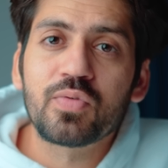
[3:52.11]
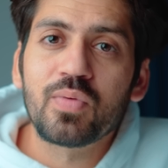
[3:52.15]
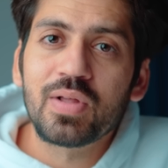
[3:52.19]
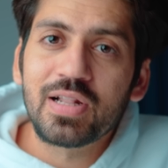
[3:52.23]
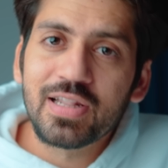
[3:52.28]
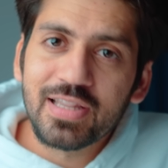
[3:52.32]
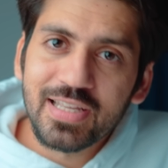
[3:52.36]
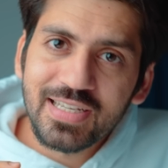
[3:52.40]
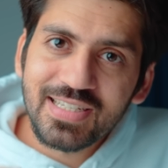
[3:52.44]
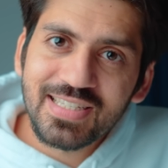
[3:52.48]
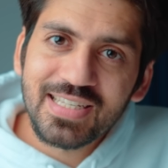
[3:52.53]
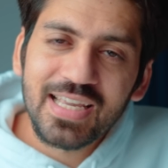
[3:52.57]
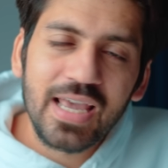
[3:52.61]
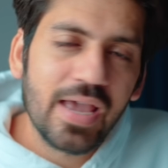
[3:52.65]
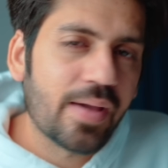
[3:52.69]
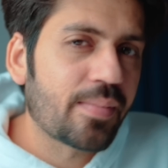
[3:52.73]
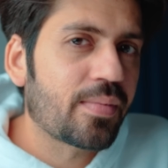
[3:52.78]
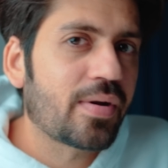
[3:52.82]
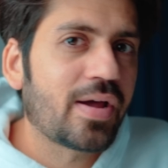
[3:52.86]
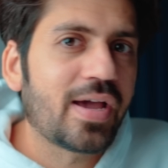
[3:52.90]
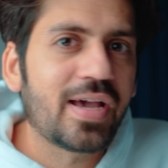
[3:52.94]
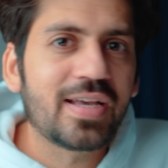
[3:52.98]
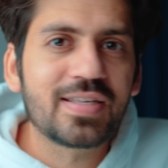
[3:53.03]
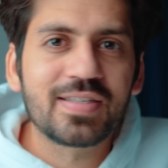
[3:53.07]
Well, this
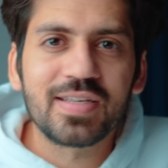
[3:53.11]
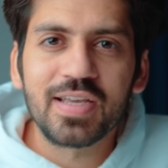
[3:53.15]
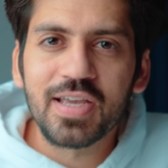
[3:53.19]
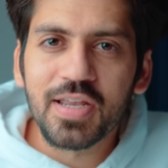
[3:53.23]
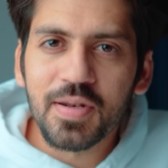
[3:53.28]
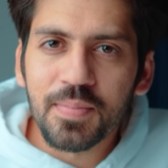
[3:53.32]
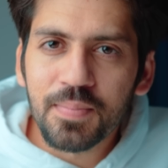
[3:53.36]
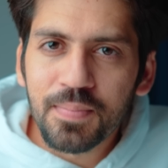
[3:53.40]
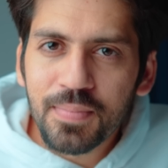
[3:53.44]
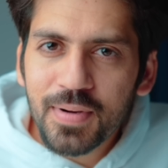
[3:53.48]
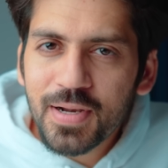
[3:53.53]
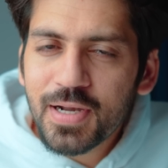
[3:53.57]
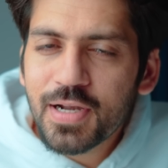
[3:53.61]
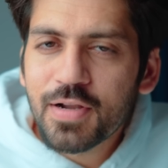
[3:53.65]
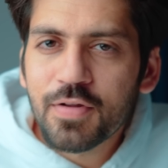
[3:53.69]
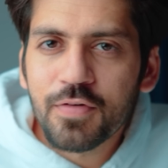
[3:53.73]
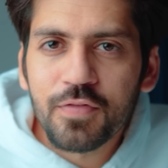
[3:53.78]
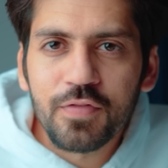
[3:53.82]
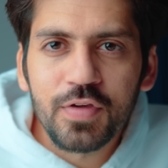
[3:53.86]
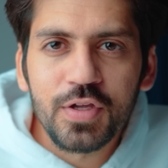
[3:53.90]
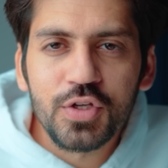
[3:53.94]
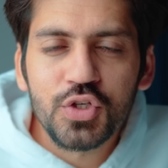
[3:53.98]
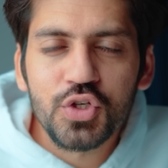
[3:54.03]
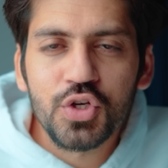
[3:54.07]
camera has inbuilt
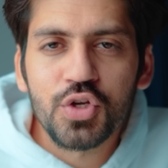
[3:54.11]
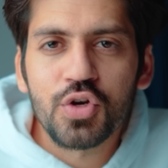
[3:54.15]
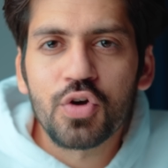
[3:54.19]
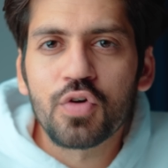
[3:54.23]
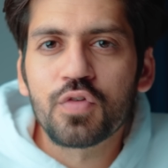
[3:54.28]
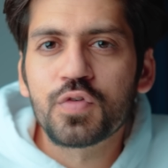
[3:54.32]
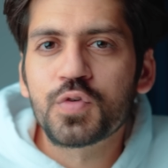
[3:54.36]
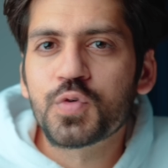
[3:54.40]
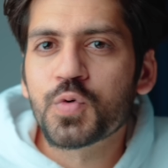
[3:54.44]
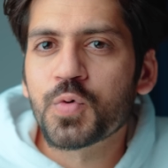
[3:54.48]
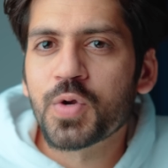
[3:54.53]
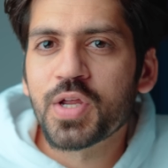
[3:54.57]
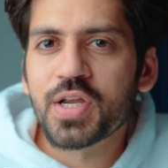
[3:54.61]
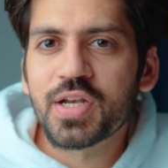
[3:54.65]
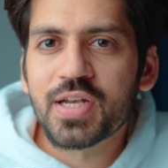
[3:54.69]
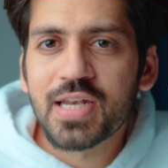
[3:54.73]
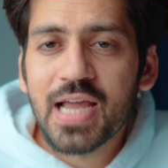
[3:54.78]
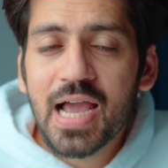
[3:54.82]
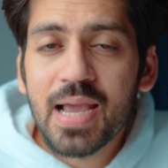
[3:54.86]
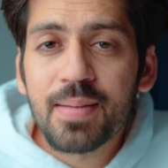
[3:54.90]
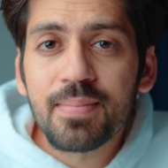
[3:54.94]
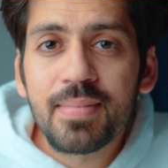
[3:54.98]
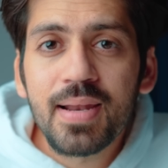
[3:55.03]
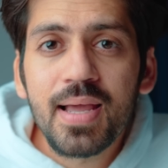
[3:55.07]
feature of shooting
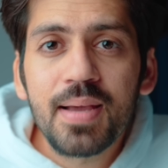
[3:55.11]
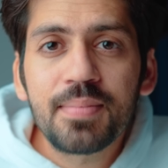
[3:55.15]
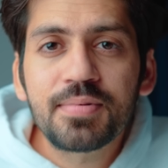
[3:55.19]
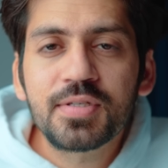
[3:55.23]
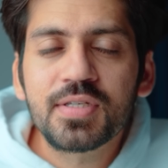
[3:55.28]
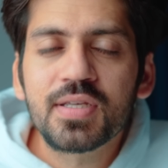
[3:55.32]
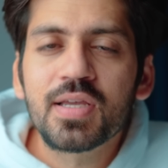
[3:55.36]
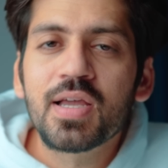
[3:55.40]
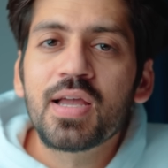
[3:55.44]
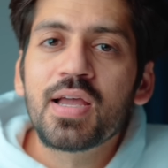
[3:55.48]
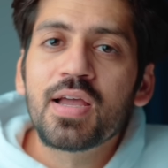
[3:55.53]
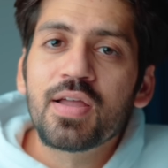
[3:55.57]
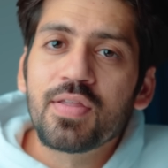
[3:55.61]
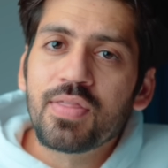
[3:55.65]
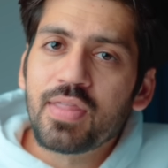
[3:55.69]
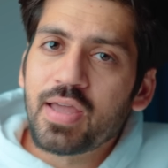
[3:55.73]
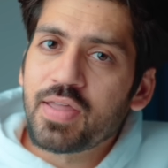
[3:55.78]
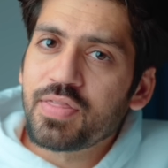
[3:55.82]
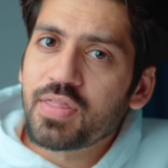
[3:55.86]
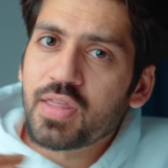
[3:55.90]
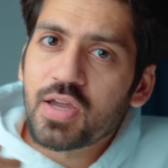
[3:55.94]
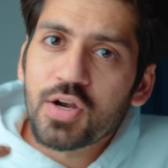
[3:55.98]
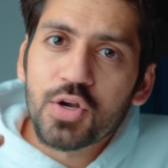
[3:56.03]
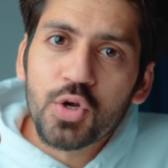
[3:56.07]
time lapse,
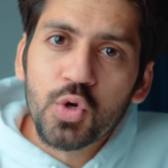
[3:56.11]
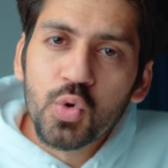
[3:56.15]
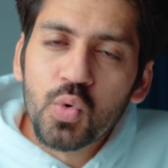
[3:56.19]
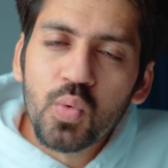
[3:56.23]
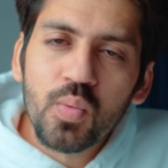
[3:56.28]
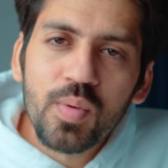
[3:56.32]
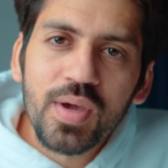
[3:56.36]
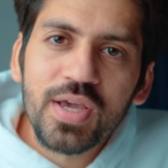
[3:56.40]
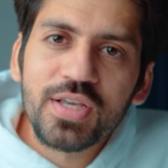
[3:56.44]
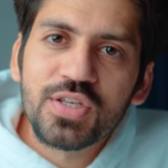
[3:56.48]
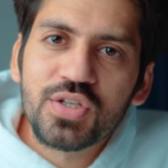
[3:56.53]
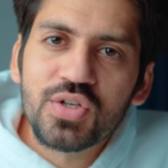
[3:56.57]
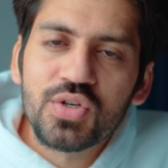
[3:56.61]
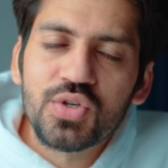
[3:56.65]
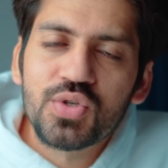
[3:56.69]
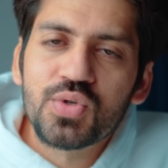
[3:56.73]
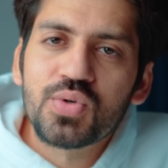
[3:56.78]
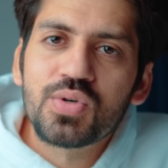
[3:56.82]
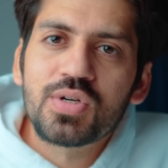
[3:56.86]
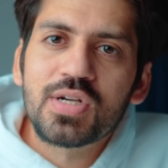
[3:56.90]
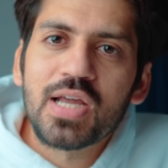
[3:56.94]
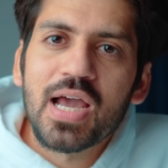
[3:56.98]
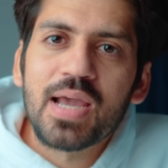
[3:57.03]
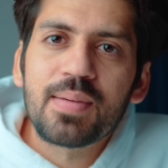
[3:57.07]
and there are two ways to
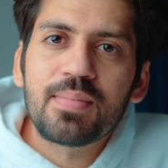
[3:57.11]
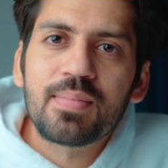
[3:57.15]
shoot time